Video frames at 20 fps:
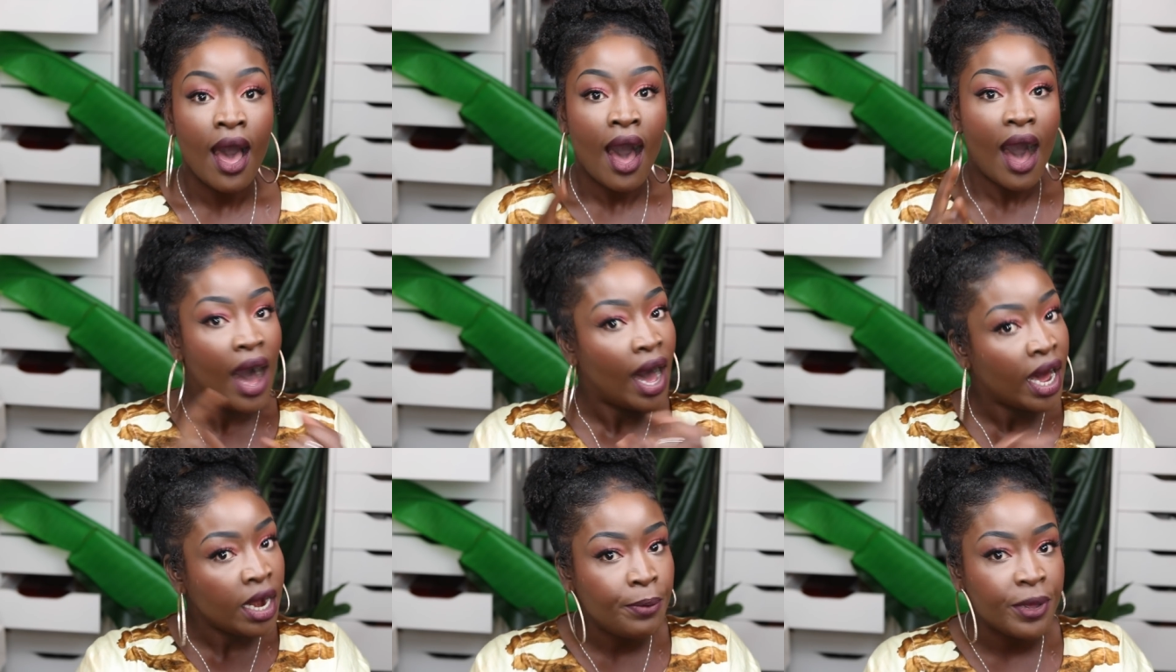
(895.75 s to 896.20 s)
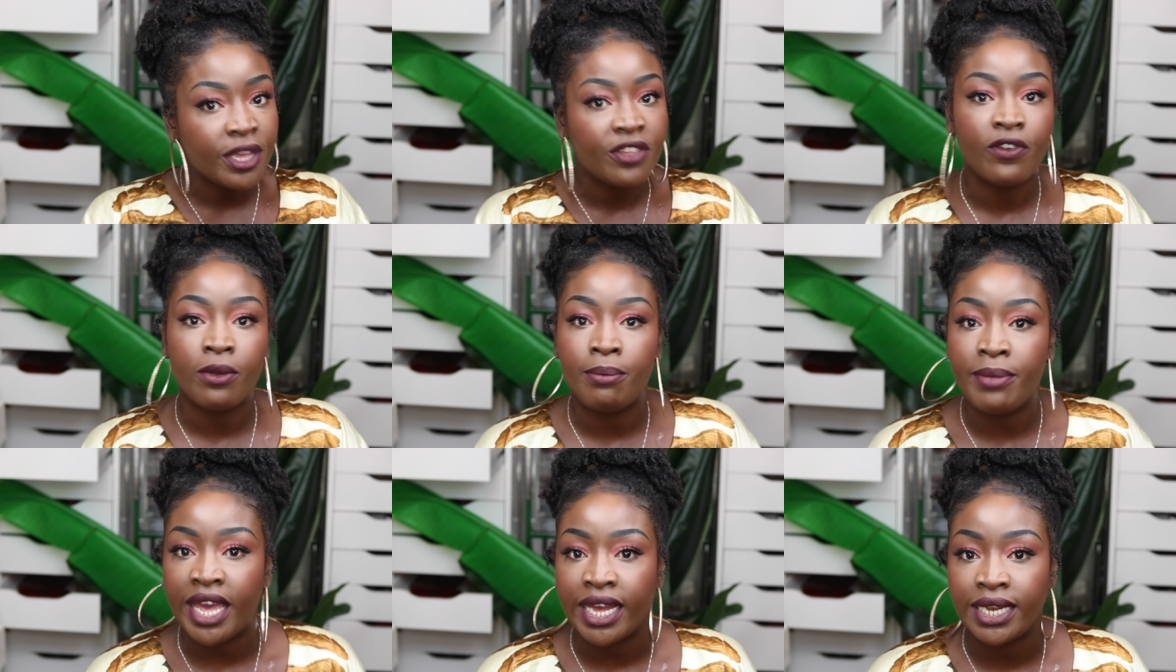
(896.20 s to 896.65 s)

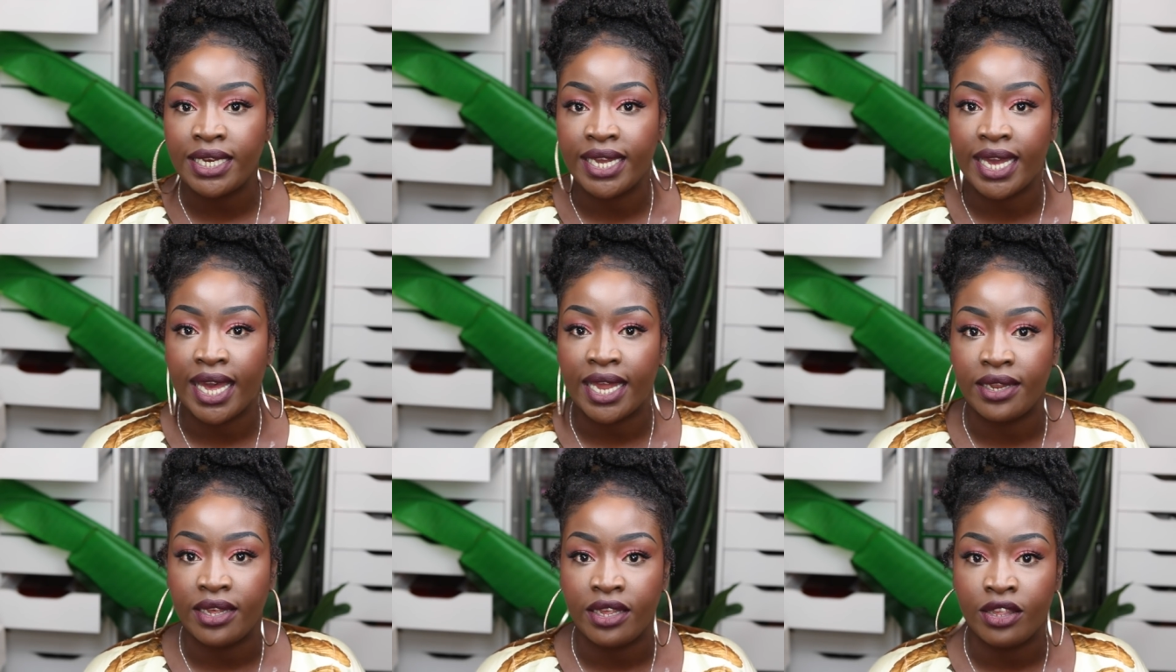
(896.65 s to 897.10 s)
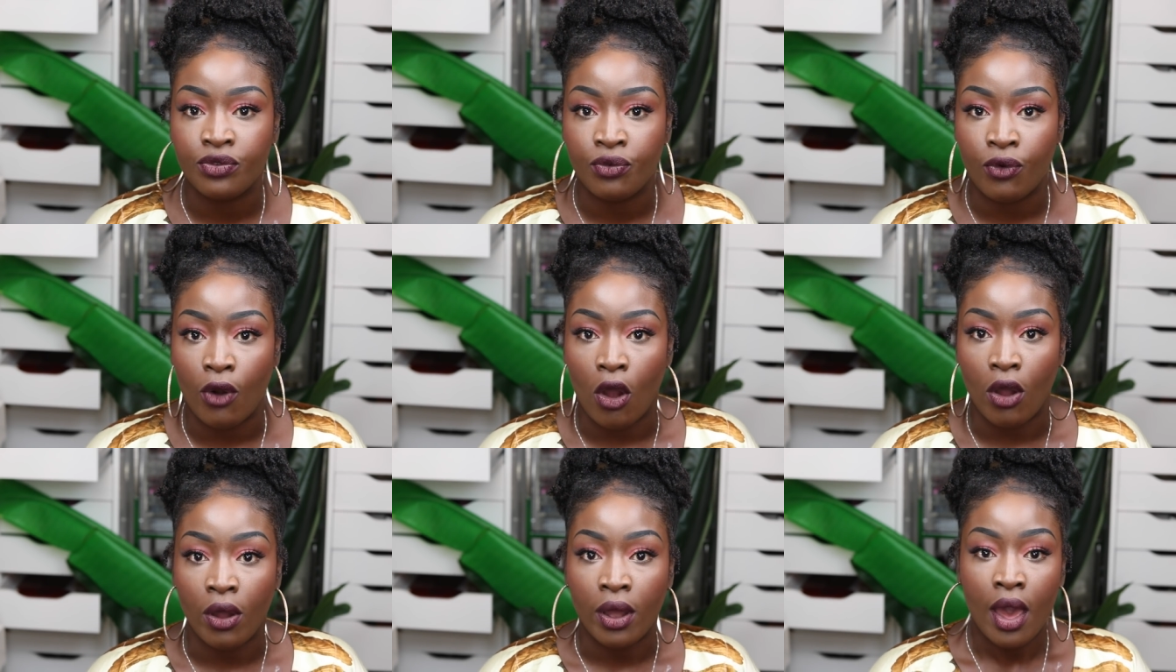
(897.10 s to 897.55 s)
Arbetsförmedlingen is
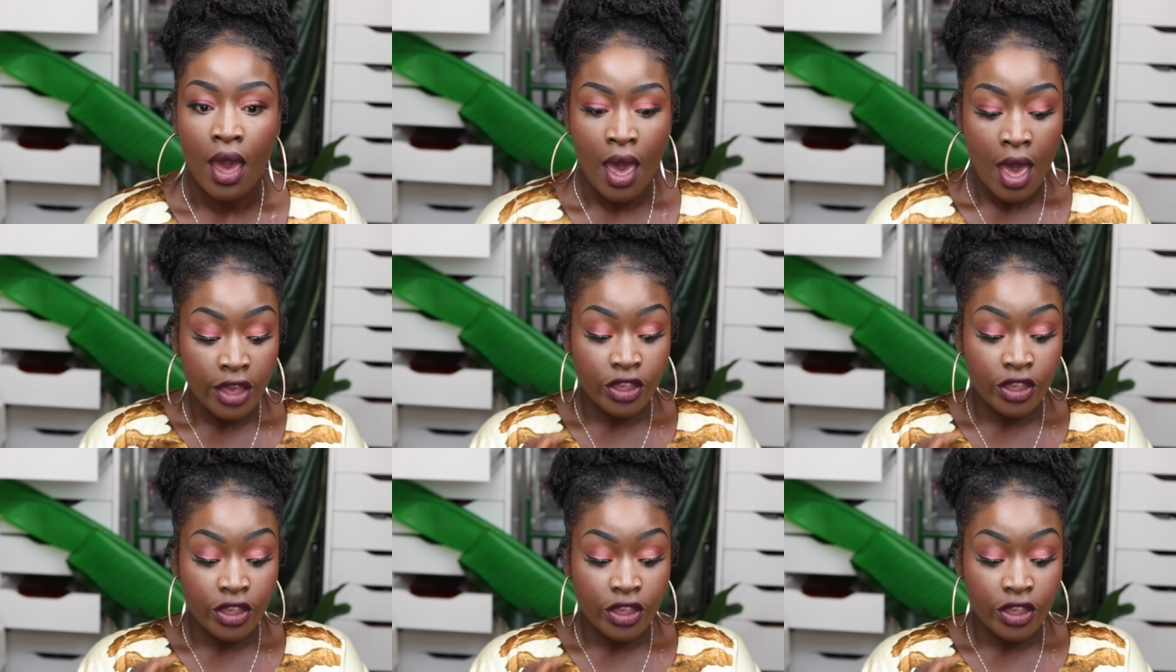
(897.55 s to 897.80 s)
wrong.